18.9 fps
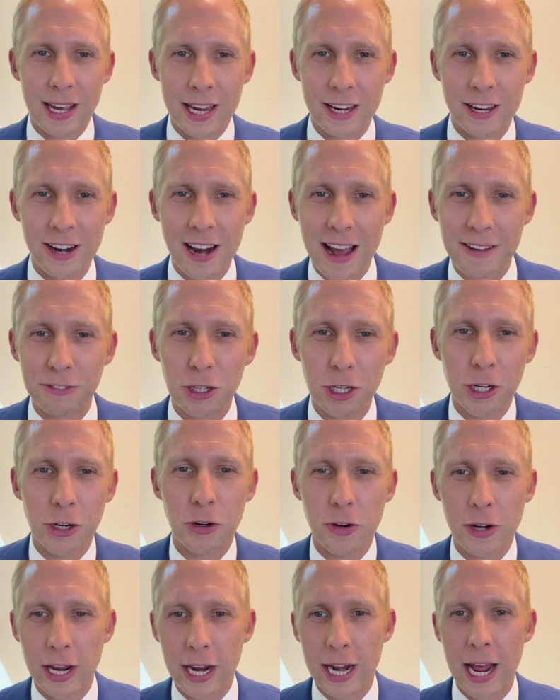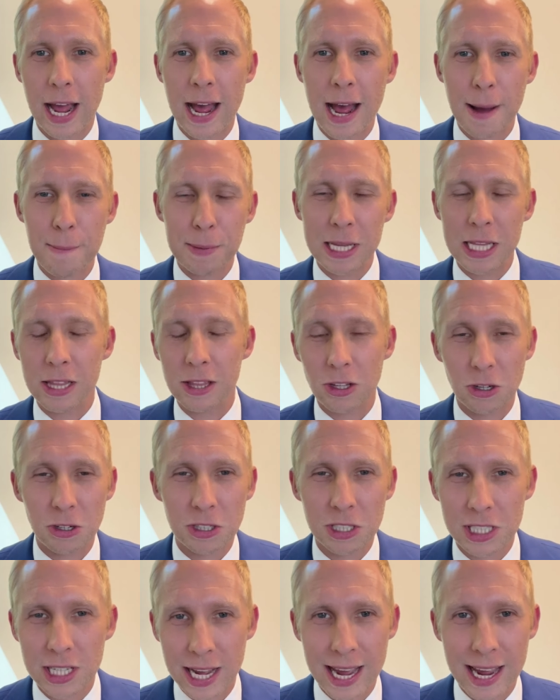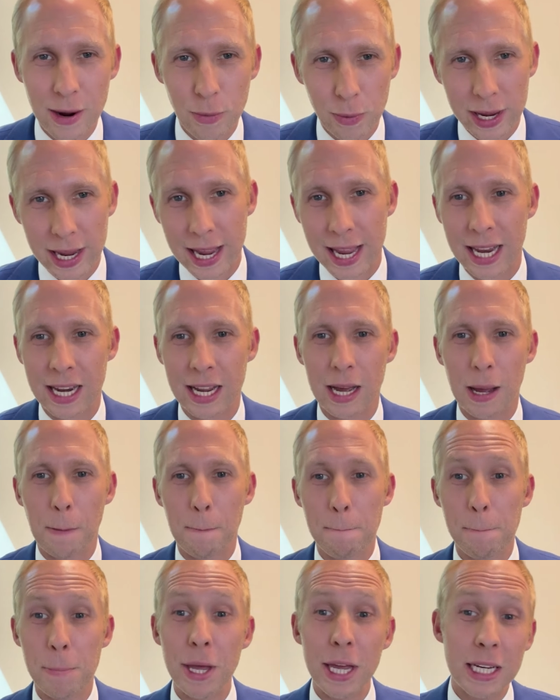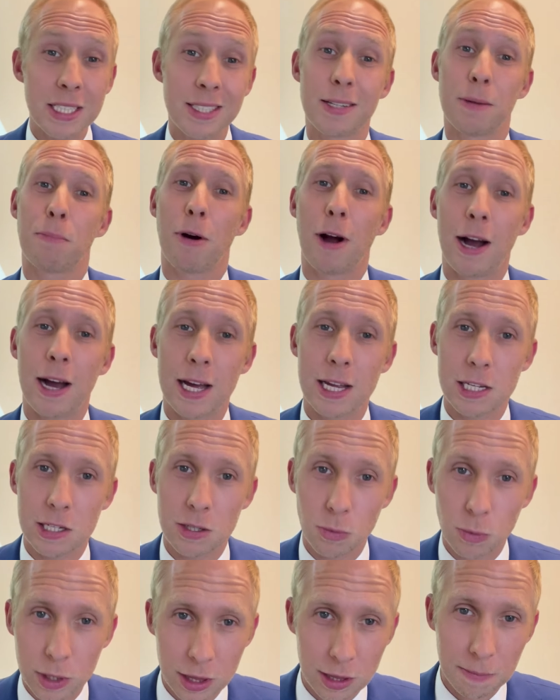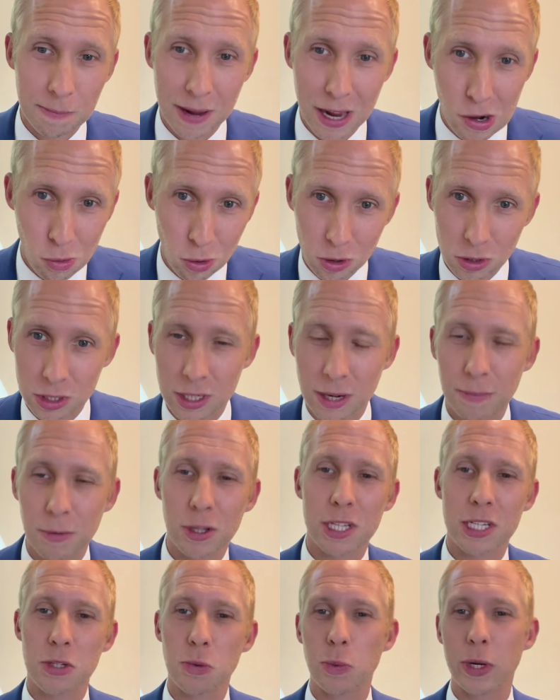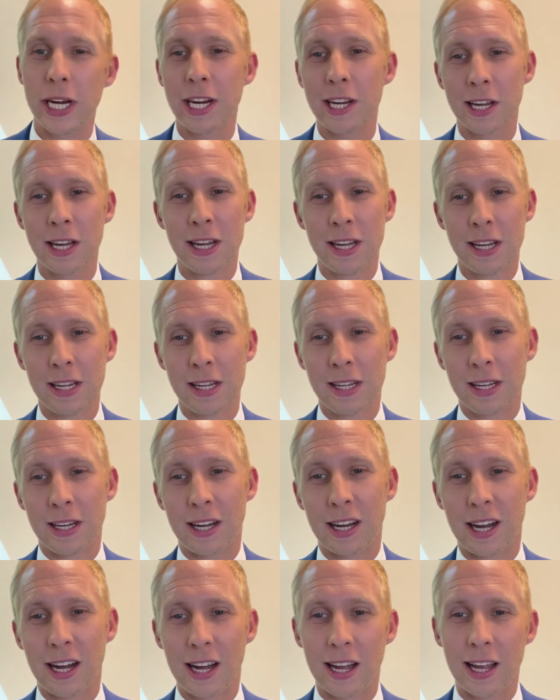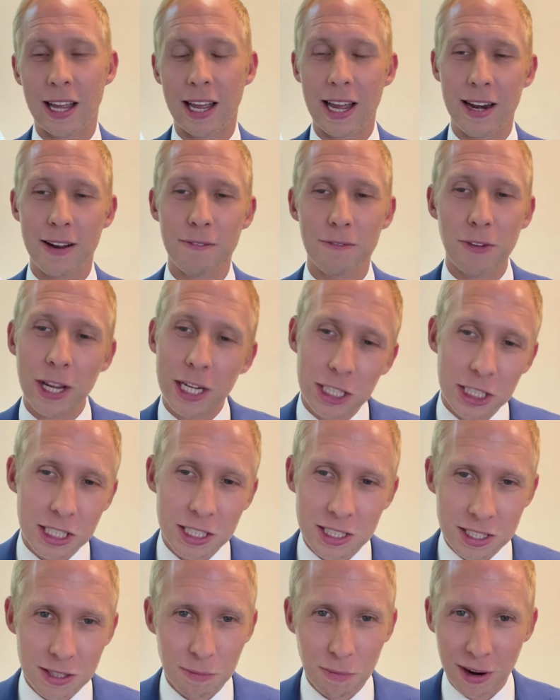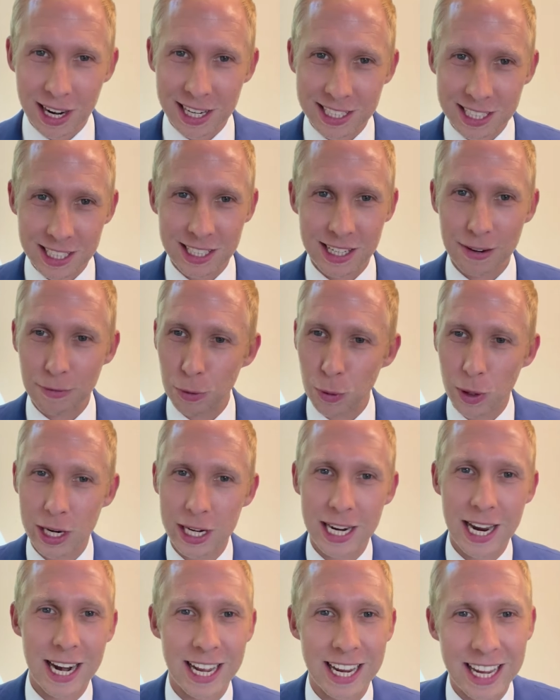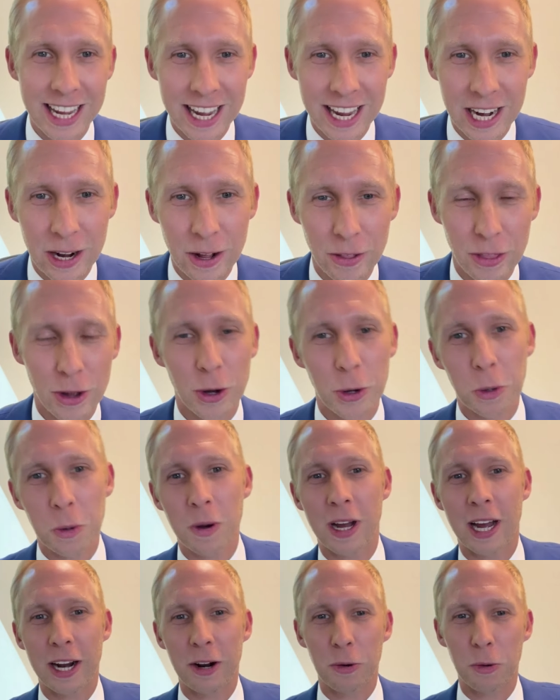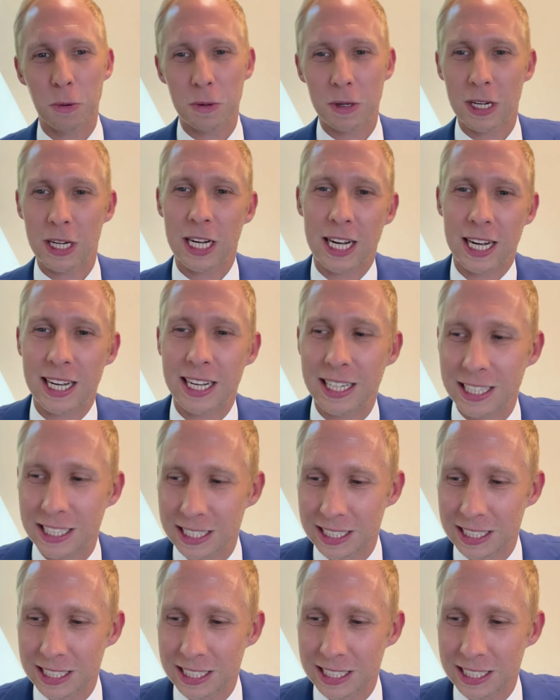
Good afternoon and happy Thursday. We had a big surprise with the payrolls number this week. Uh, and inflation surprises everyone yet again, although I don't, uh,